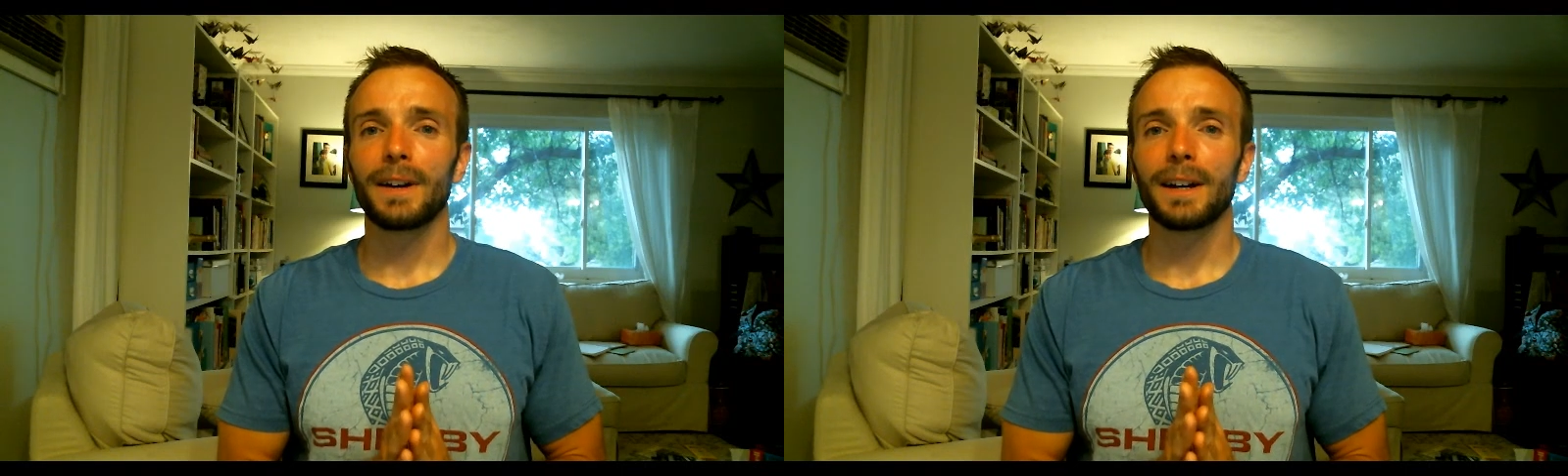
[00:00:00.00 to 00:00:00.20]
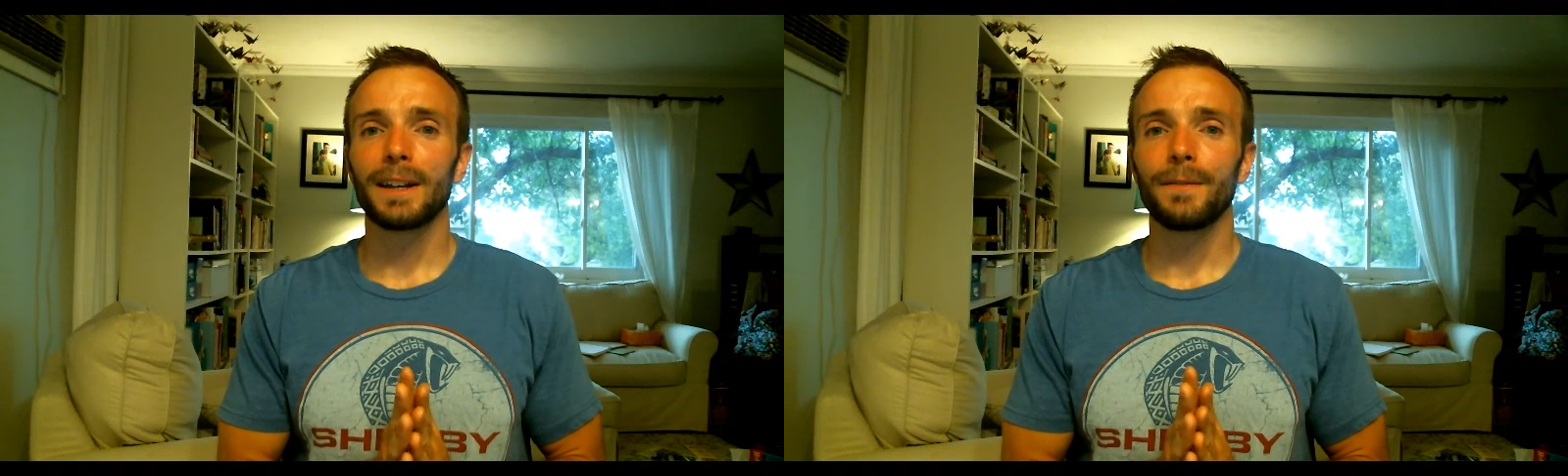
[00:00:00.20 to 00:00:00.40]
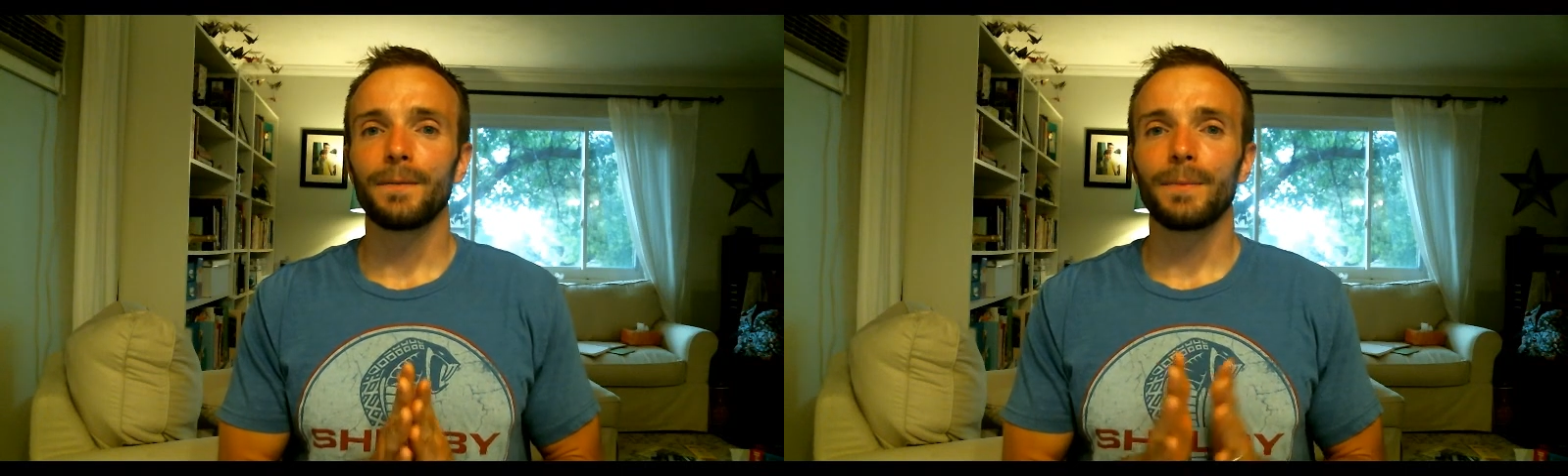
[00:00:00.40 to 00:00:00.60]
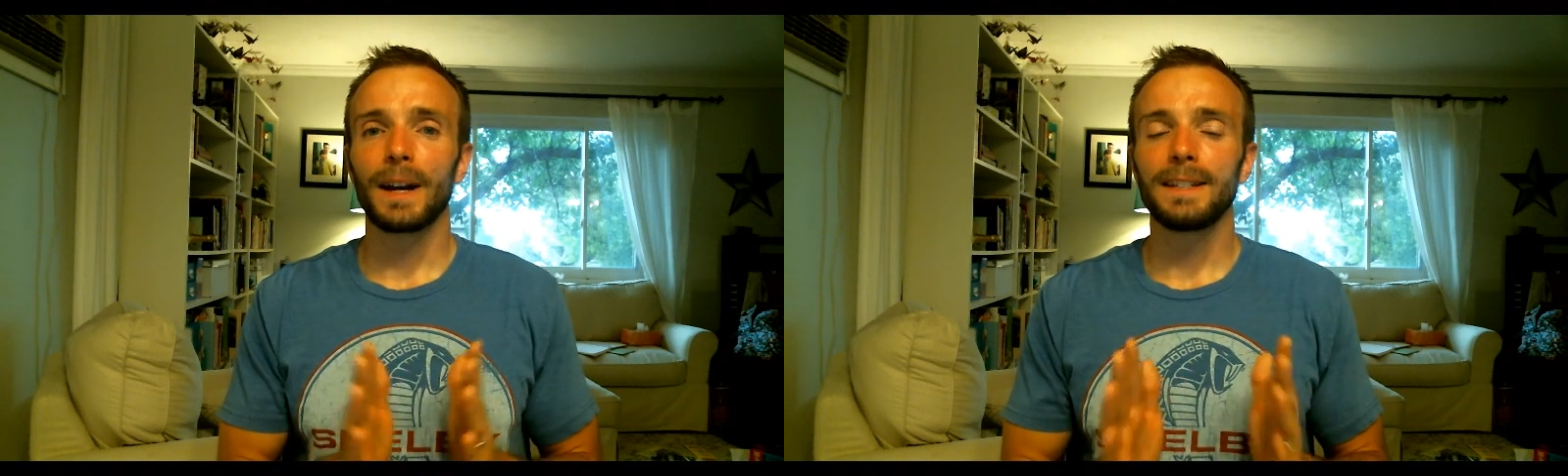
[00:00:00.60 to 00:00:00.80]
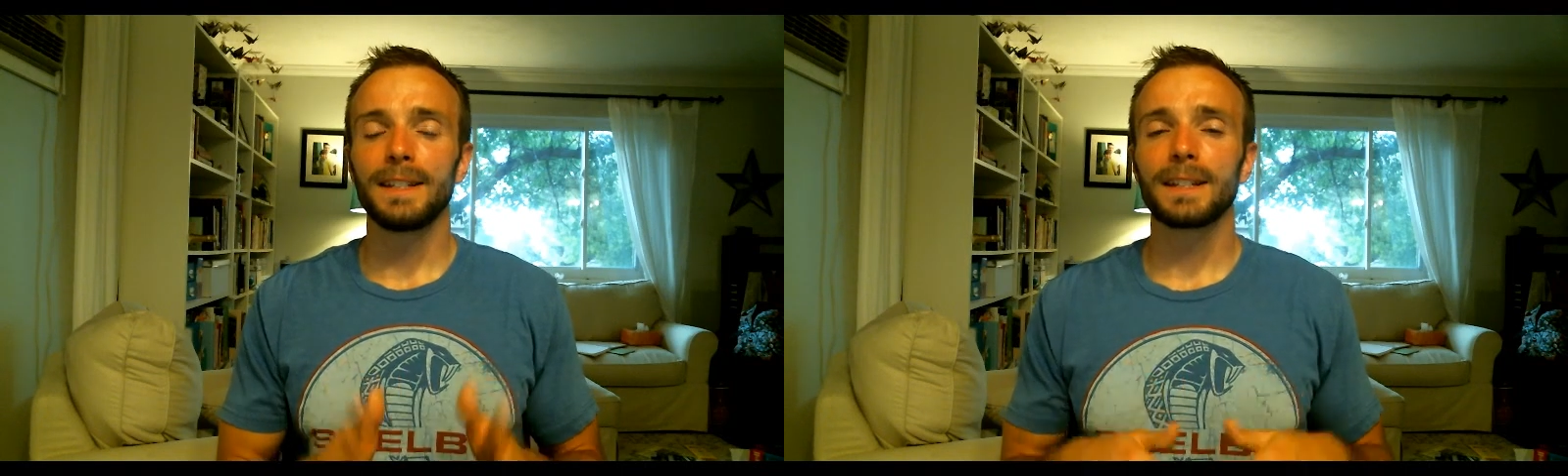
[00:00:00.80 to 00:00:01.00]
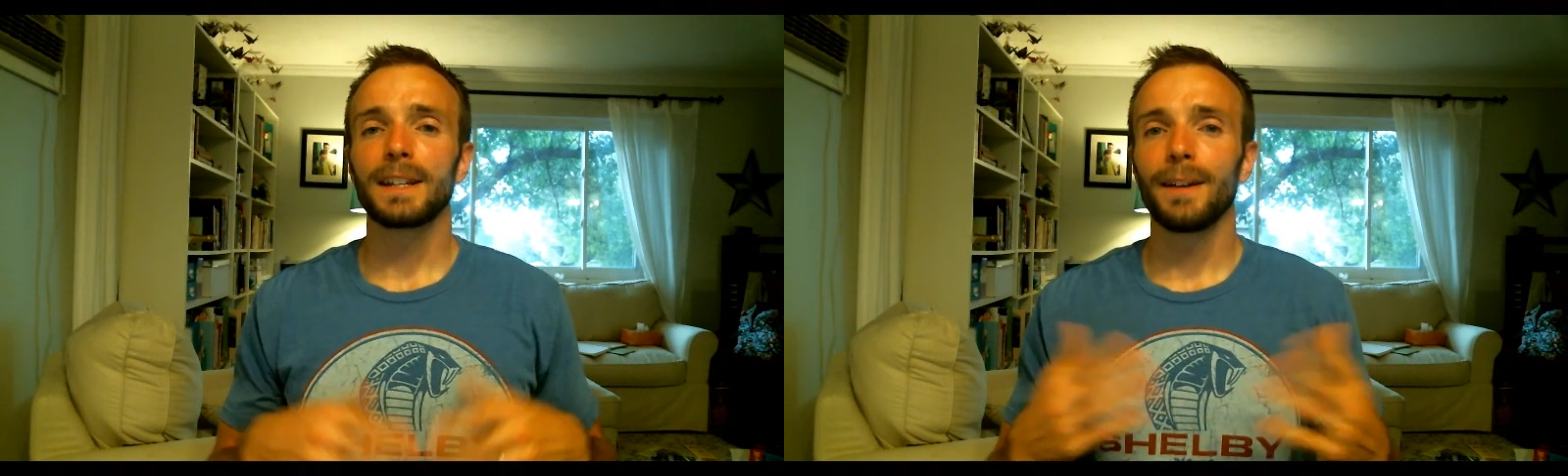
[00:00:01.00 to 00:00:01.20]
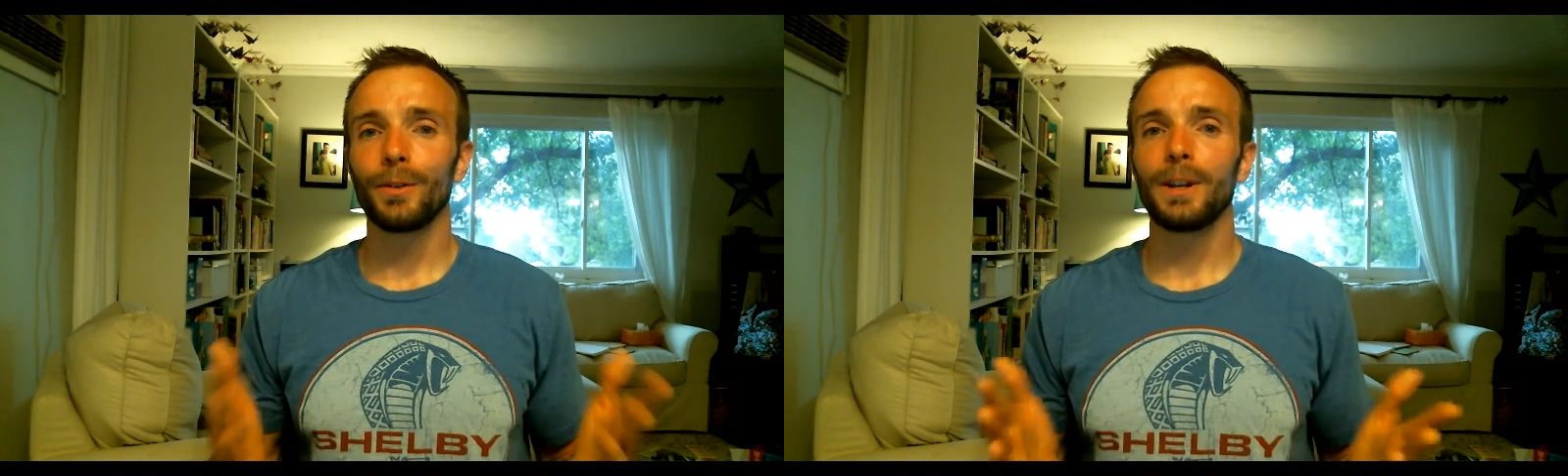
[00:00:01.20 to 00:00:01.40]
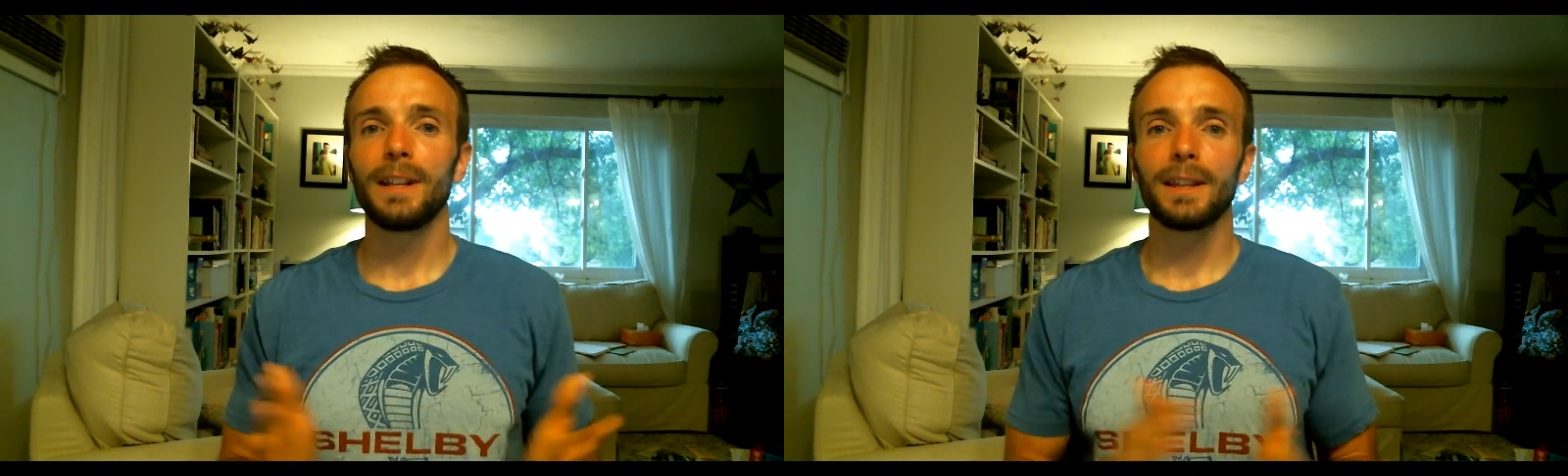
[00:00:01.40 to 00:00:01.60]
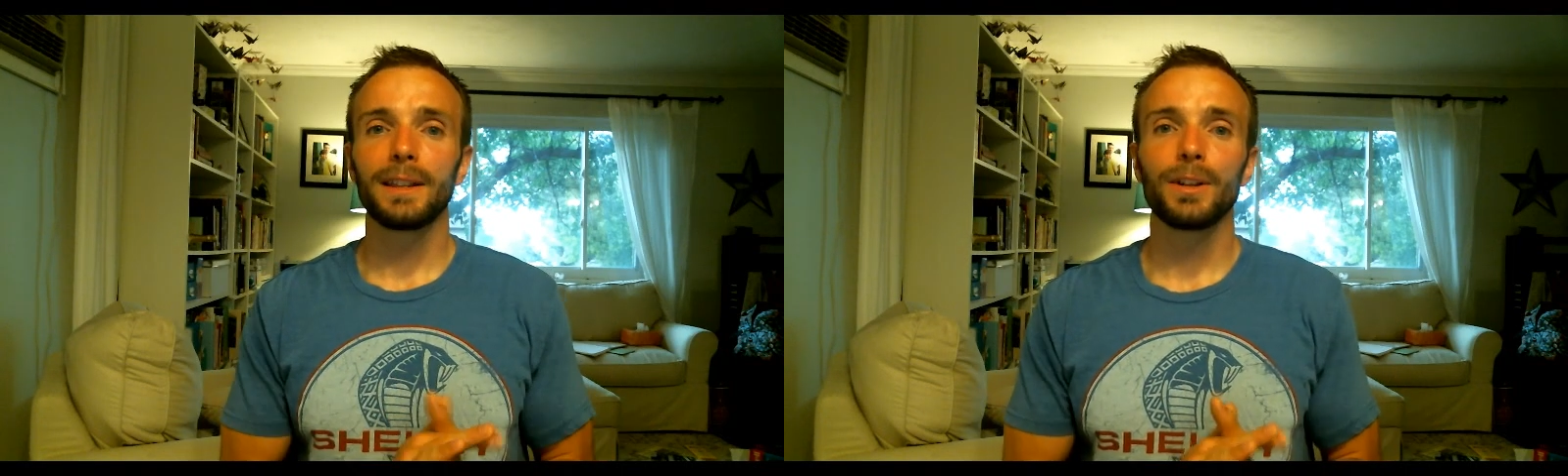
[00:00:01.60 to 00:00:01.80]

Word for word: I if I didn't cover anything that